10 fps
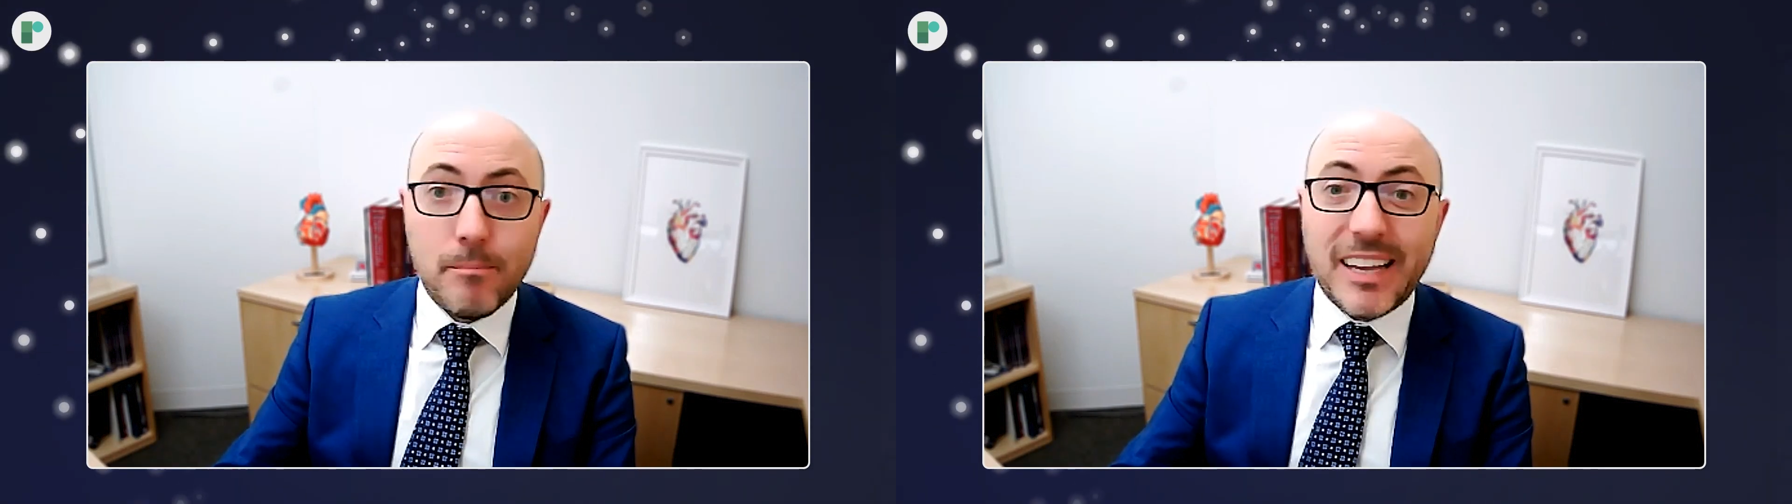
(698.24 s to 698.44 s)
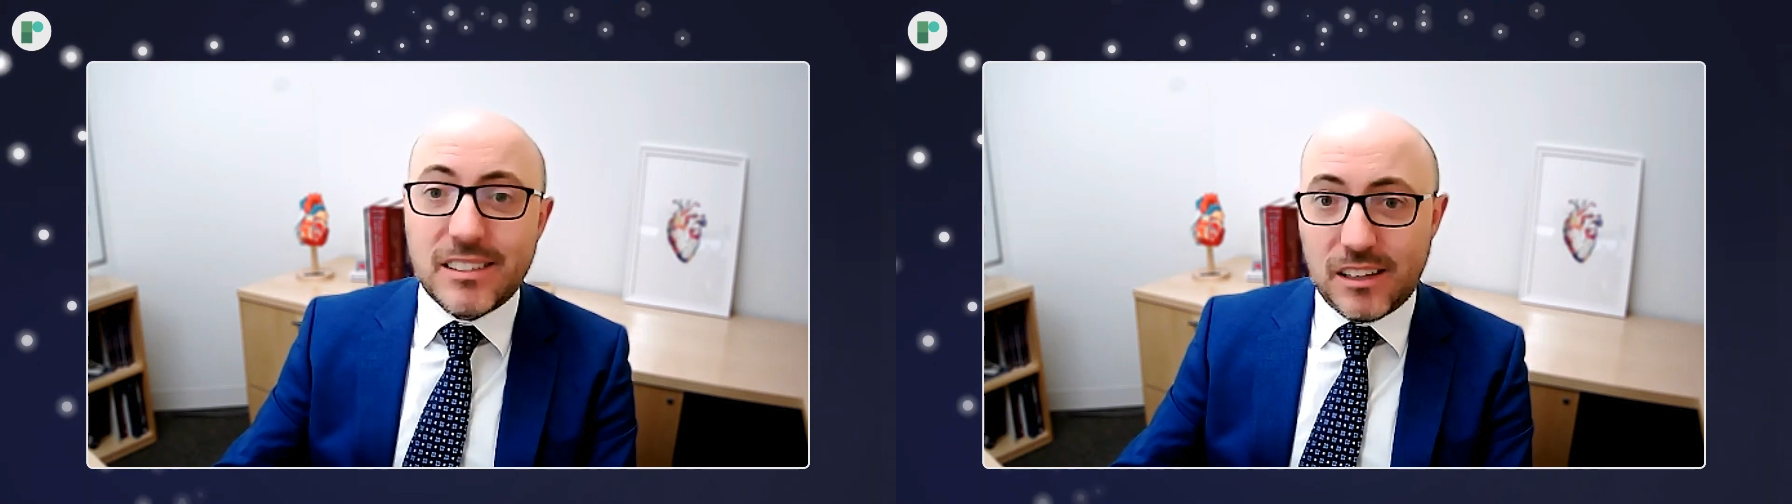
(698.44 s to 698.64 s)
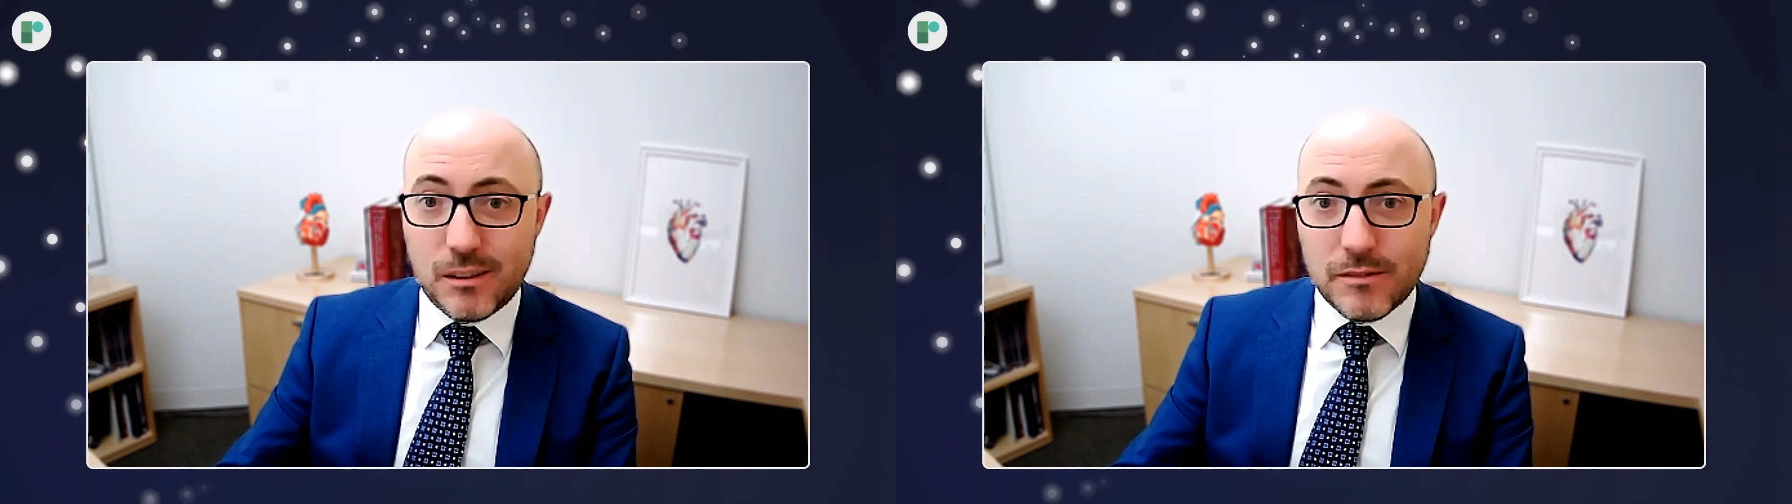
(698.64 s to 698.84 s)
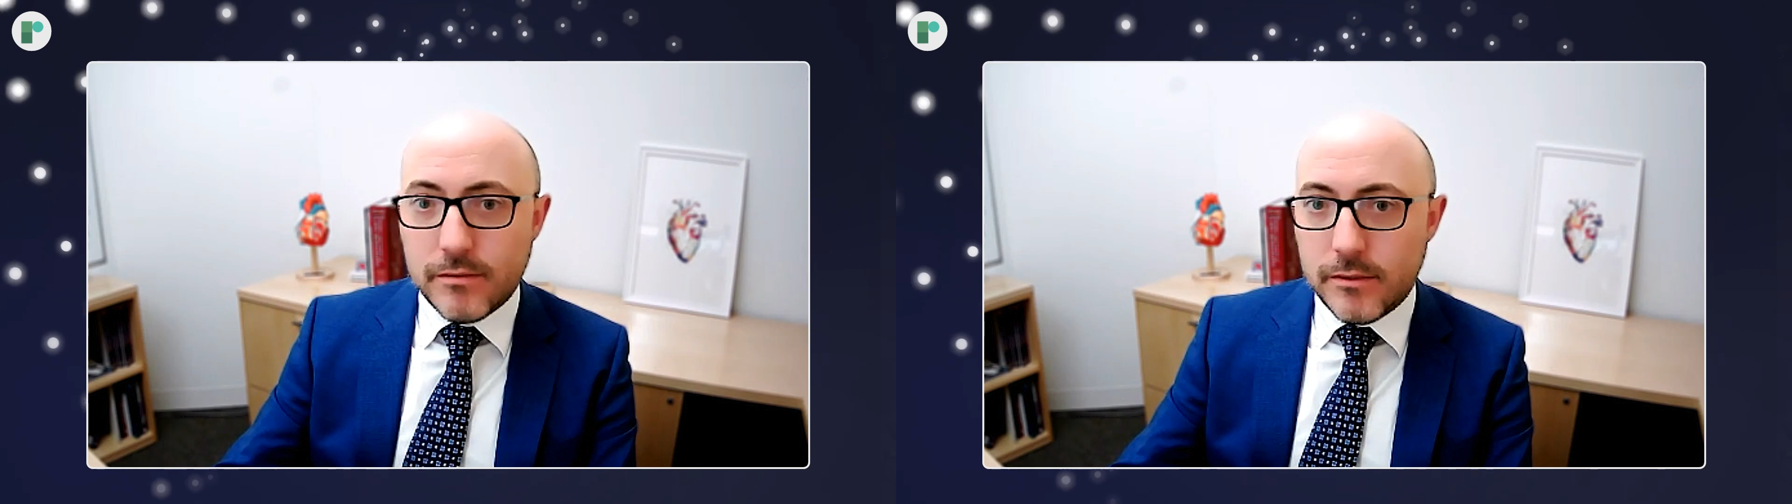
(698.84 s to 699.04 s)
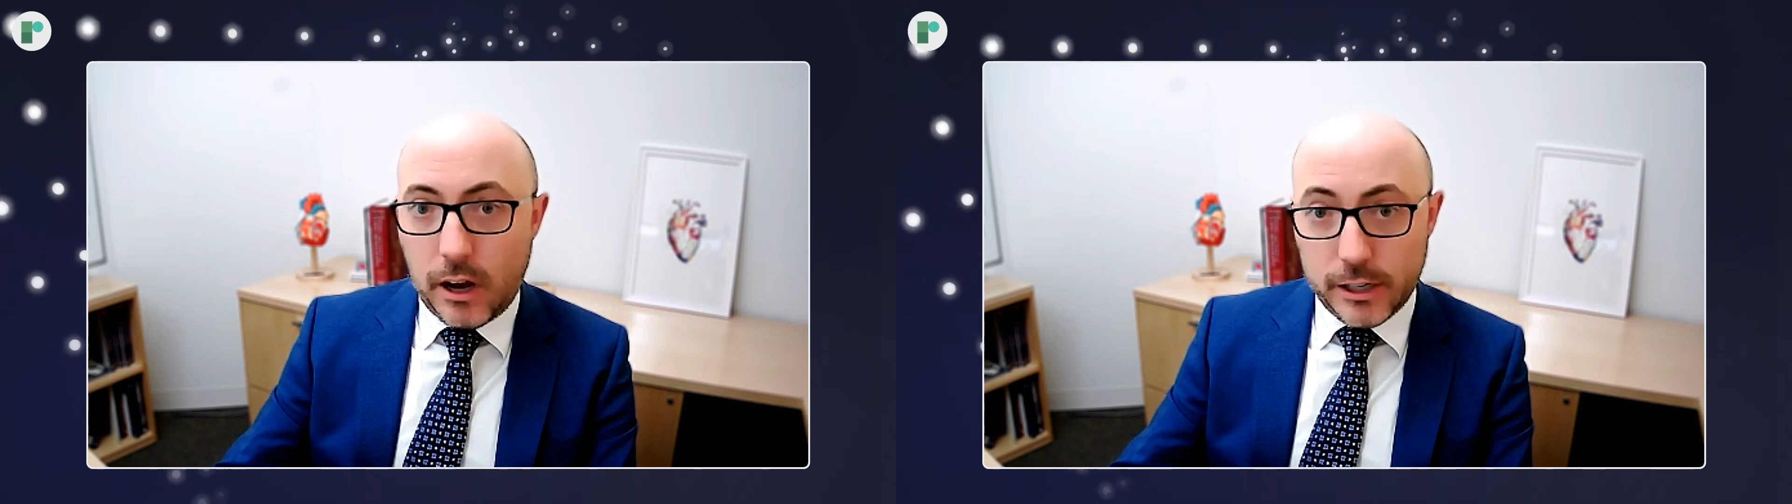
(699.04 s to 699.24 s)
based on
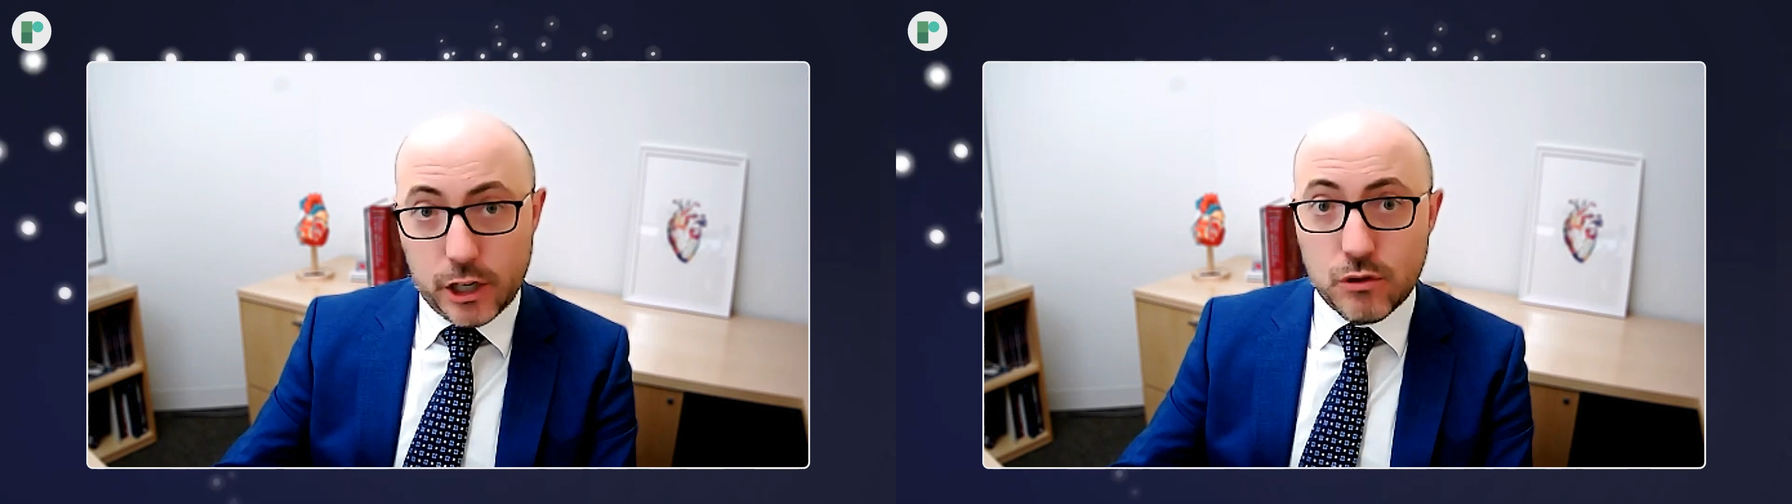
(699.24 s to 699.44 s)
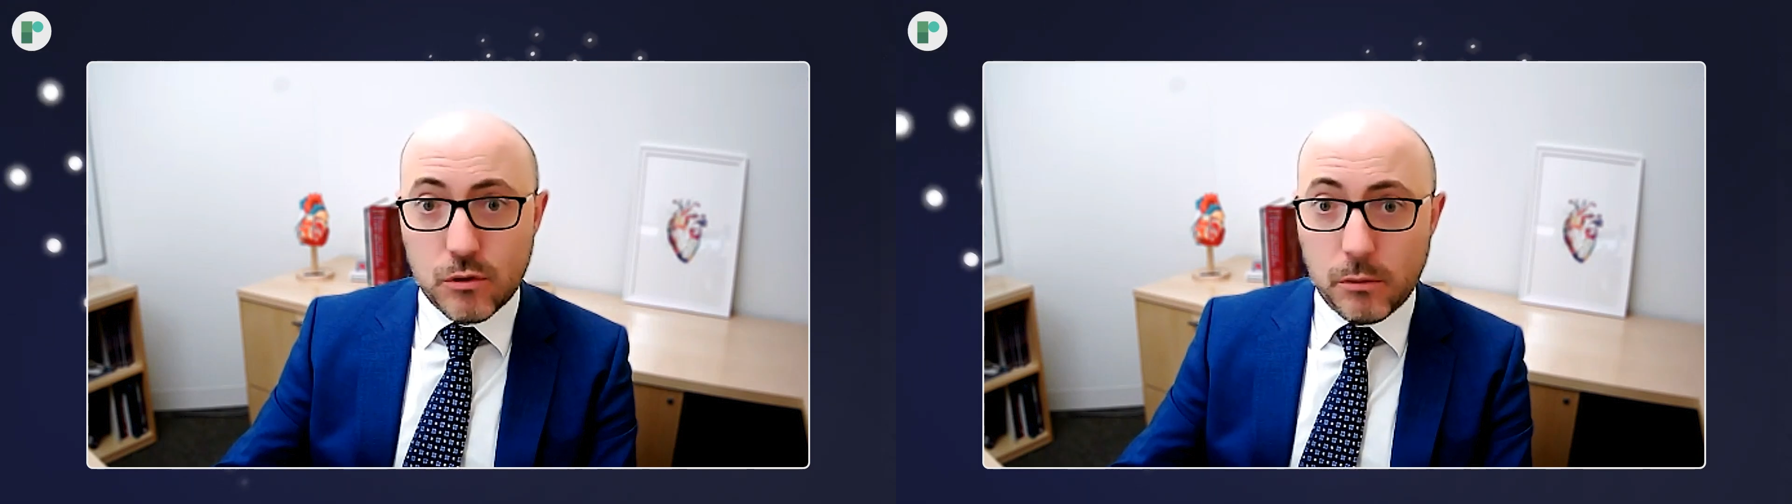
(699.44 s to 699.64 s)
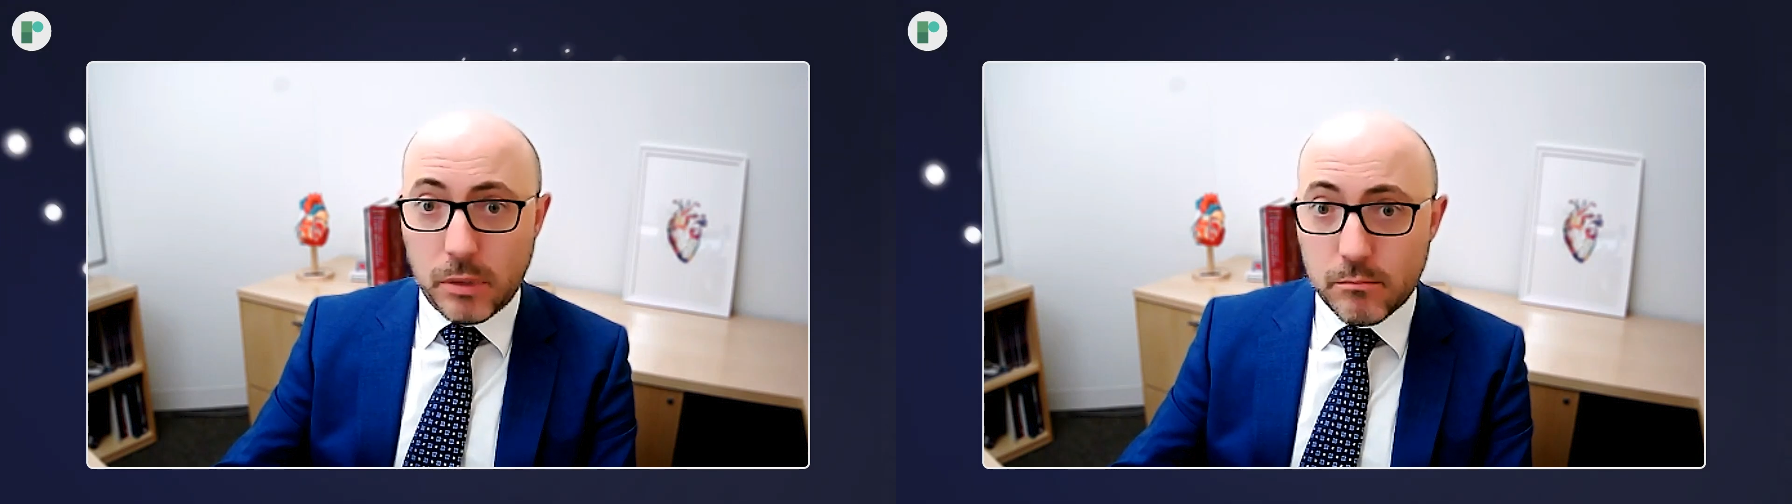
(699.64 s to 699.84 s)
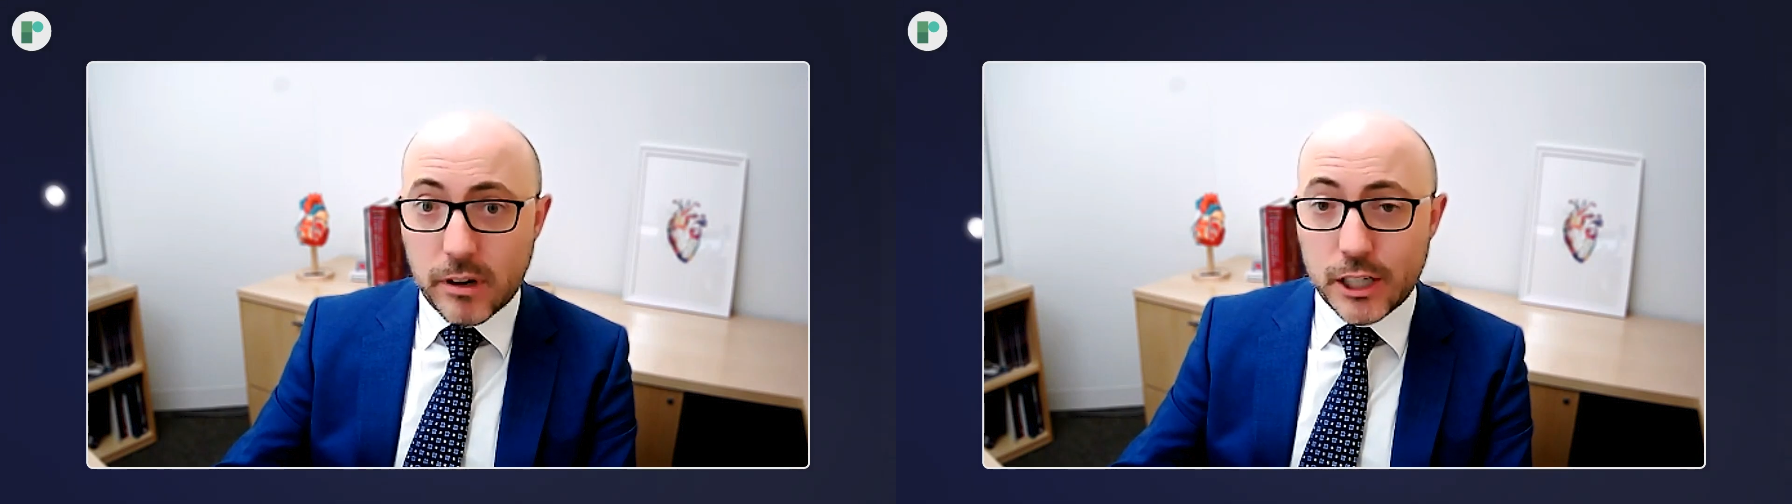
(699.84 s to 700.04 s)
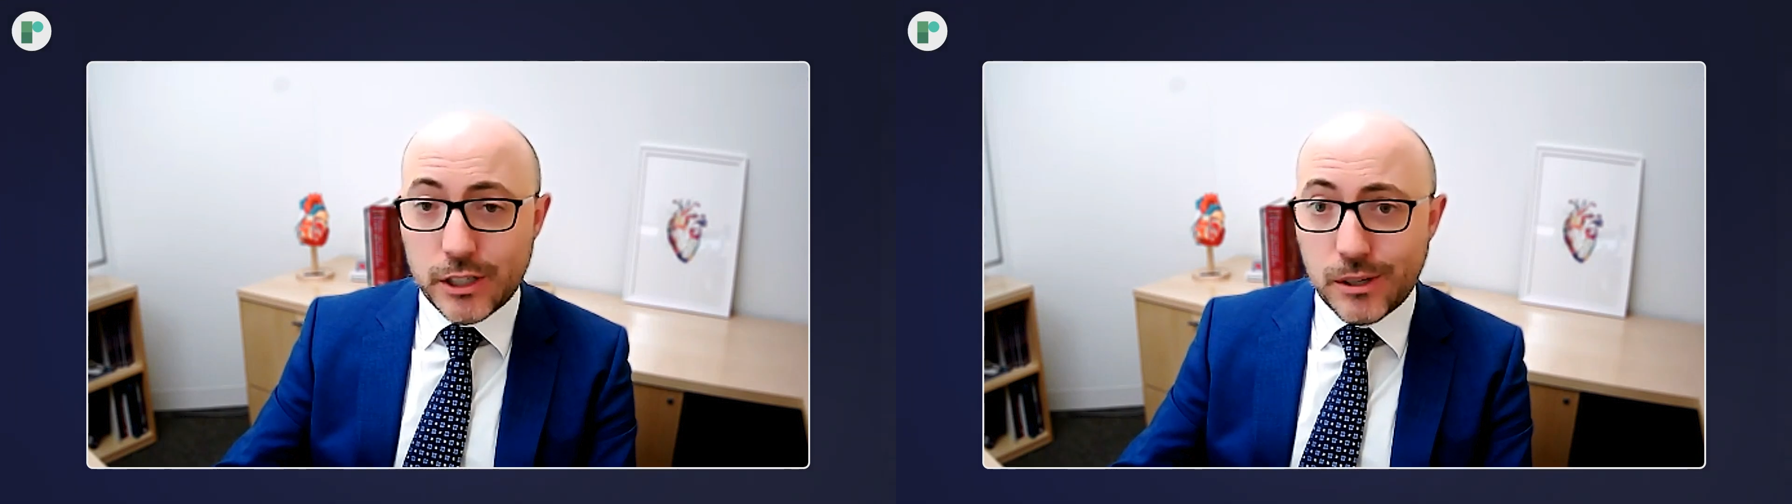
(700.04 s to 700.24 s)
uncontrolled blood
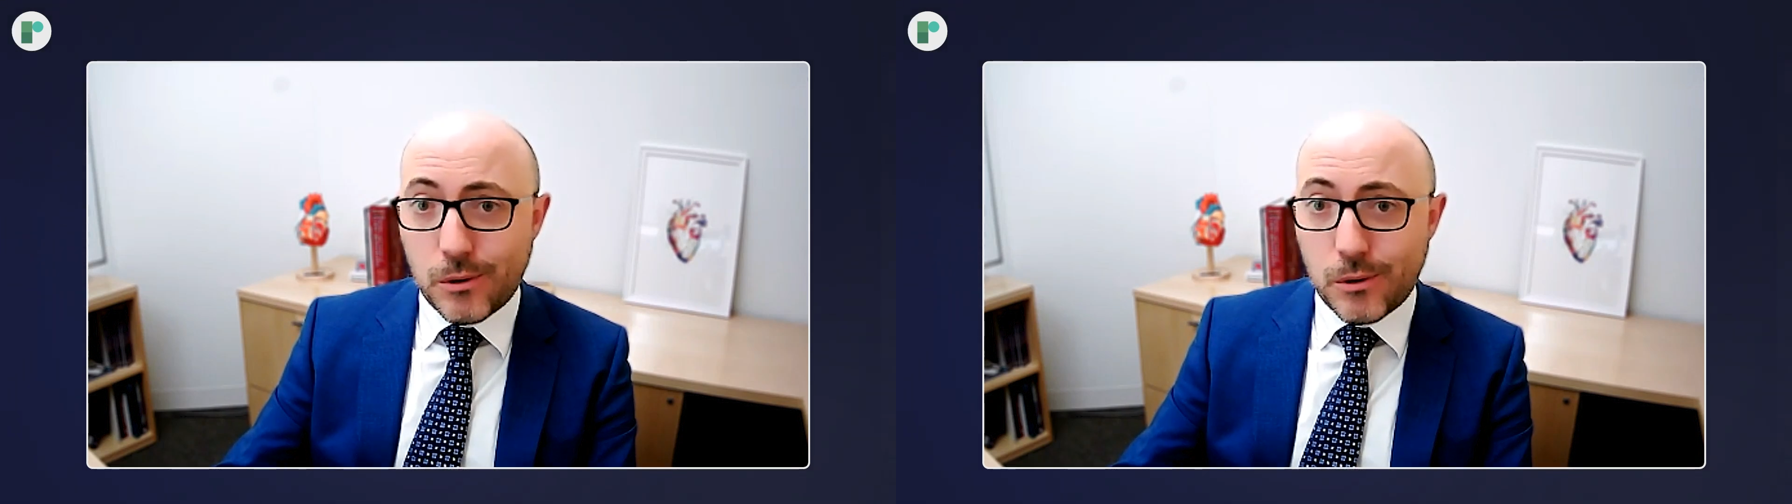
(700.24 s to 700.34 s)
pressure